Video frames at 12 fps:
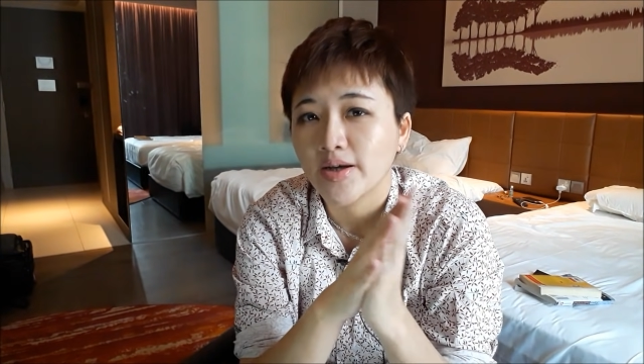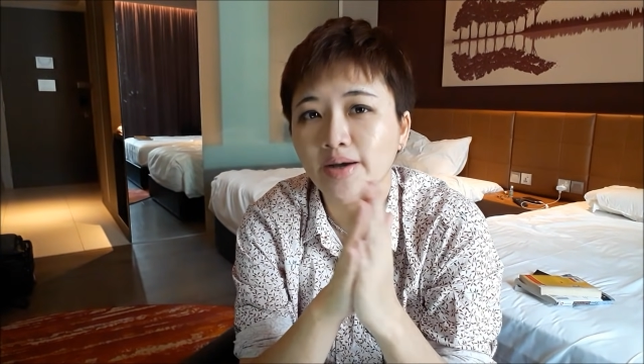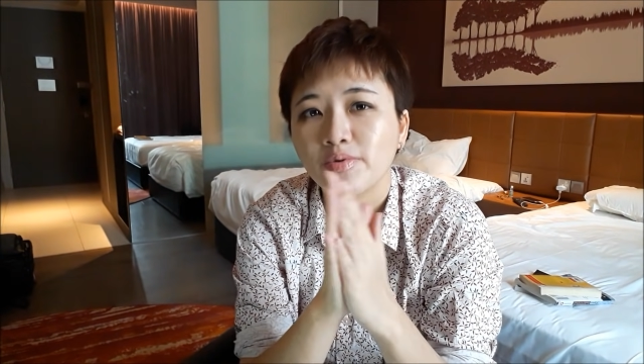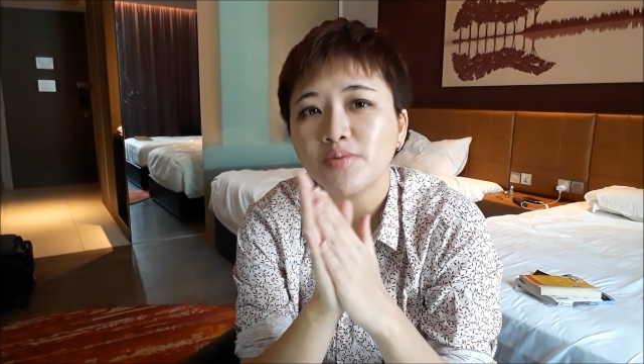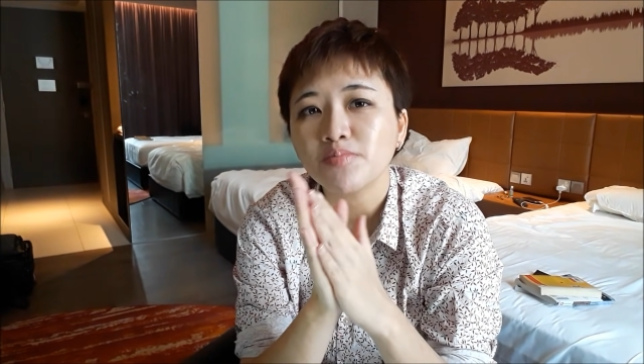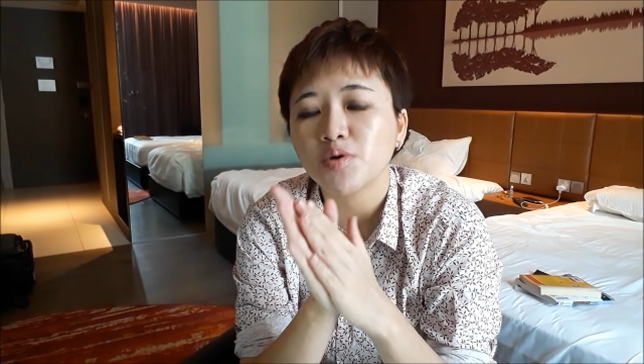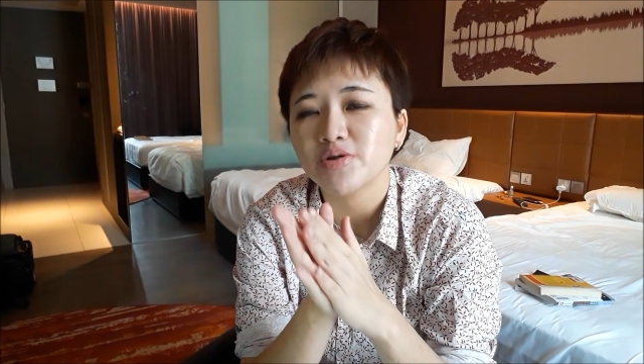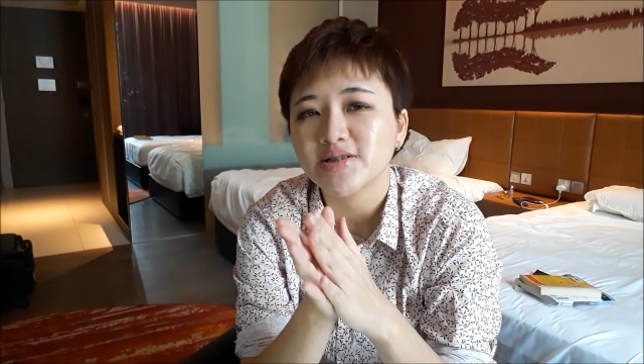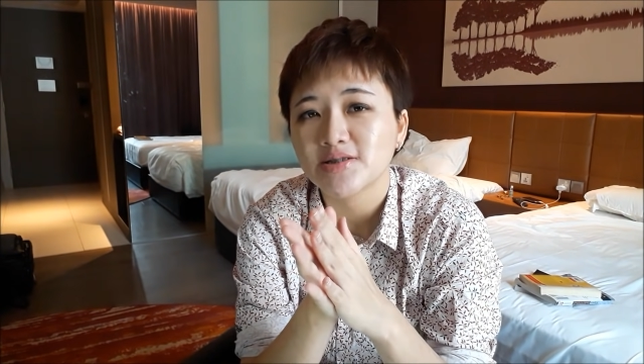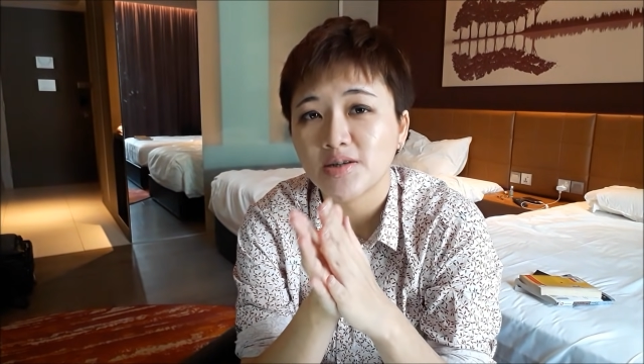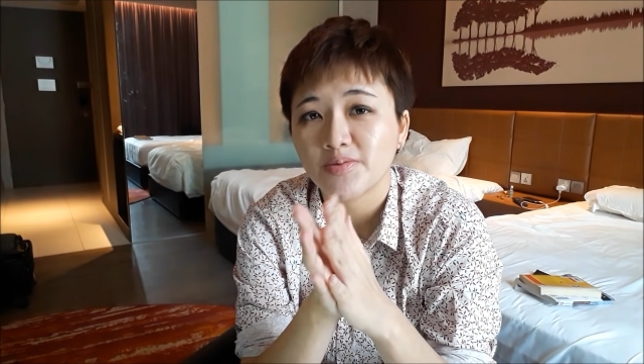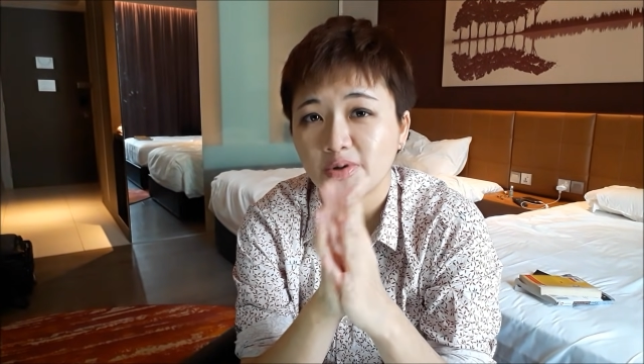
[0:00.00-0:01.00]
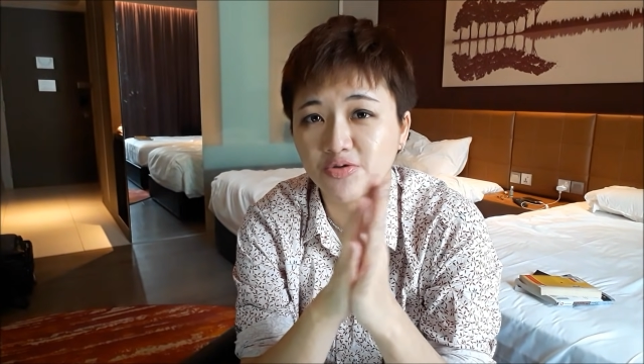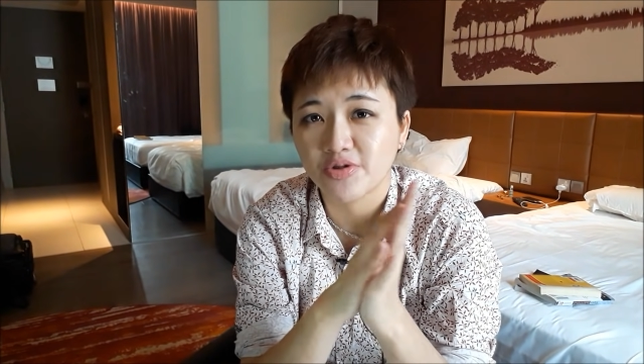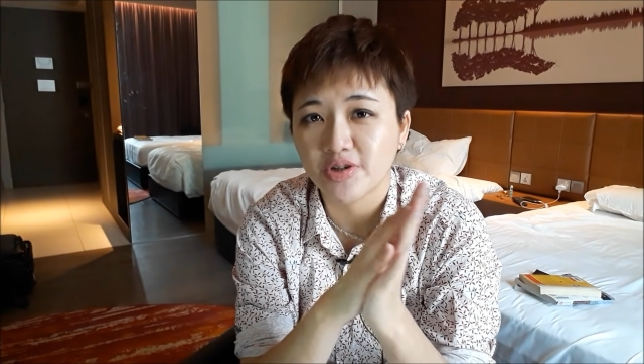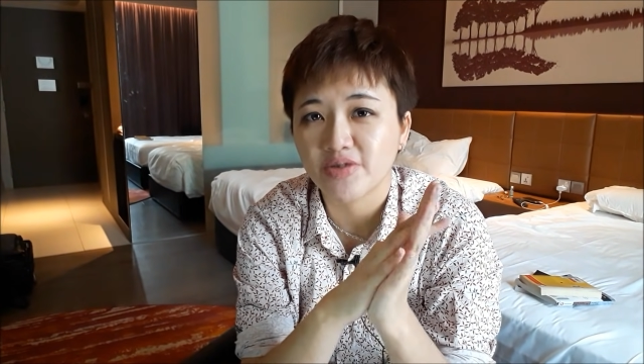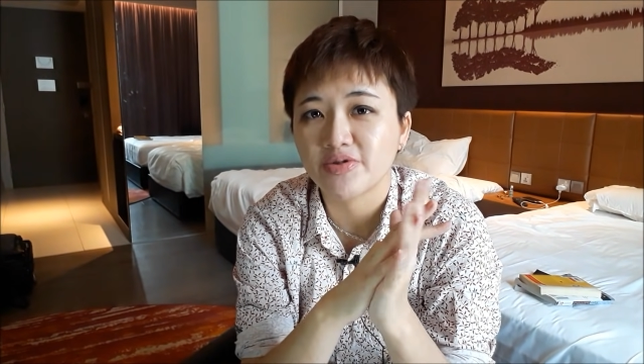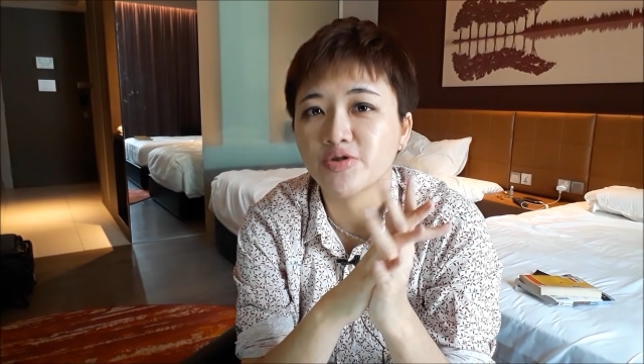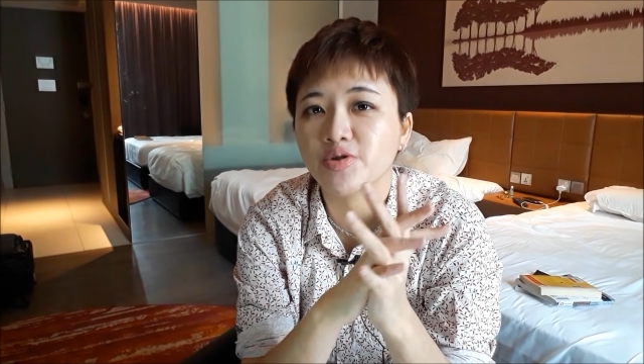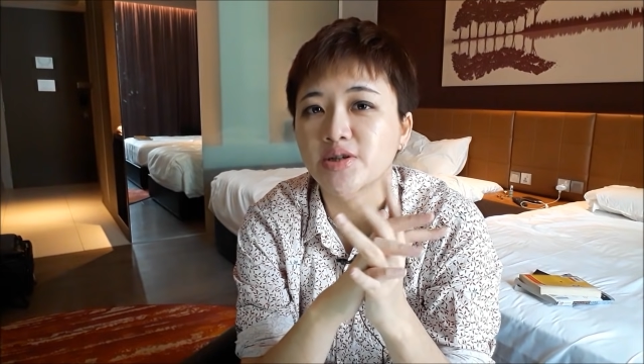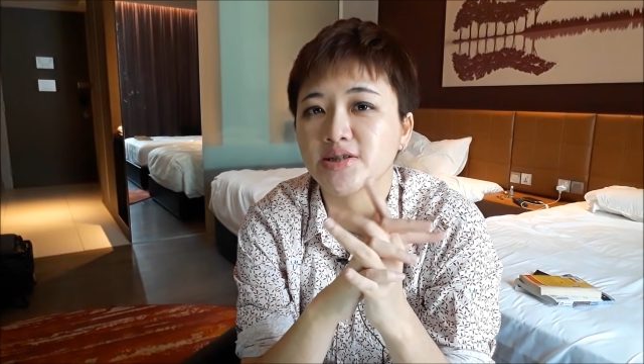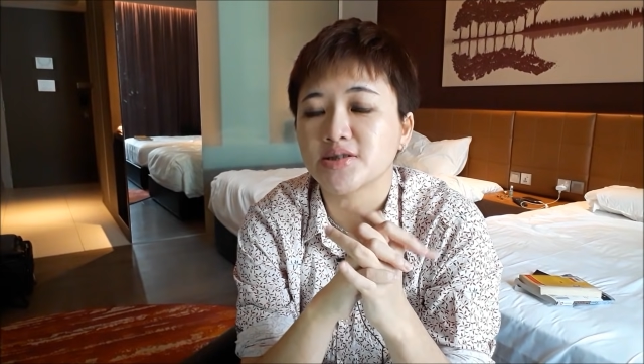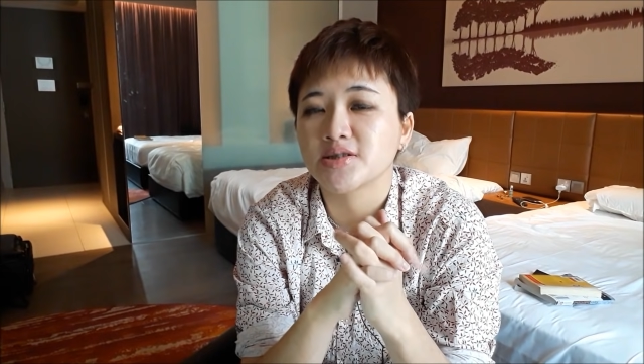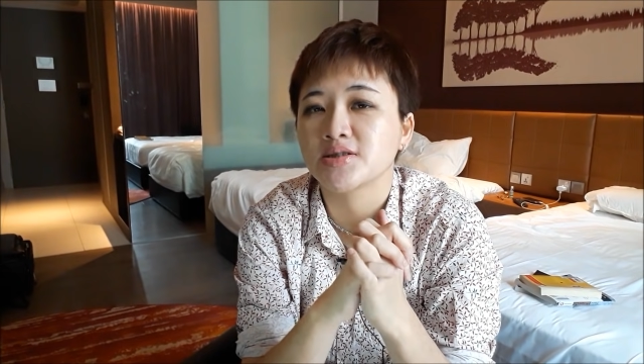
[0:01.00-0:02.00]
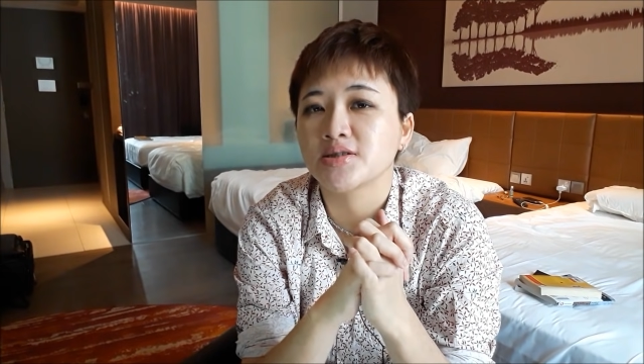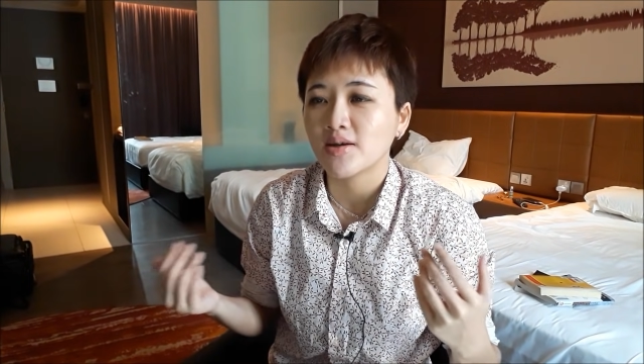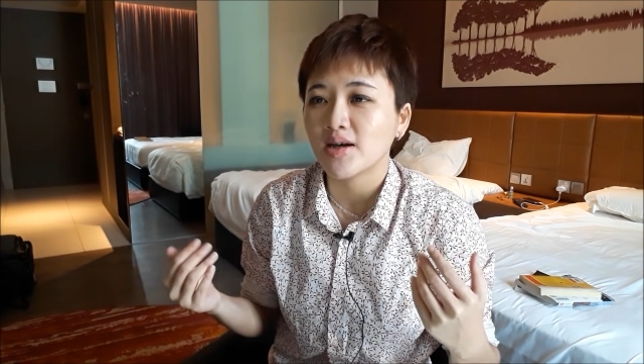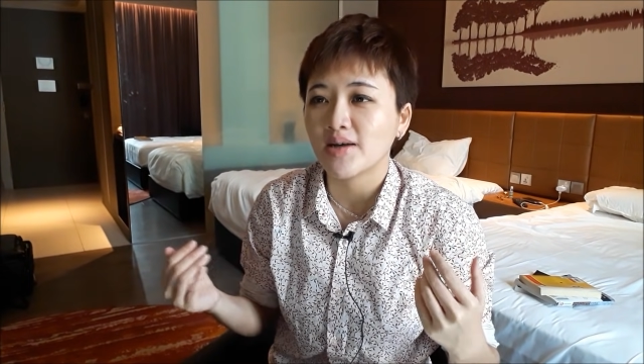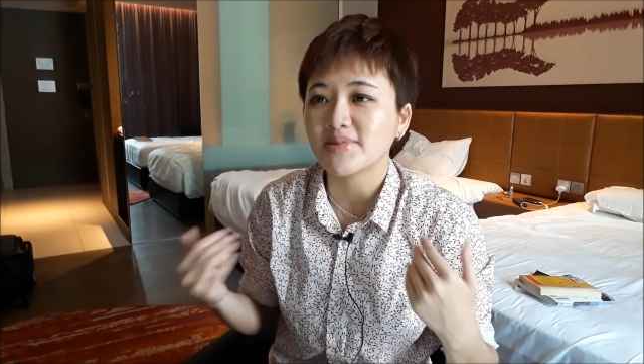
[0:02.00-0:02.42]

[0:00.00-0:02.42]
And one bonus tip I want to give you is,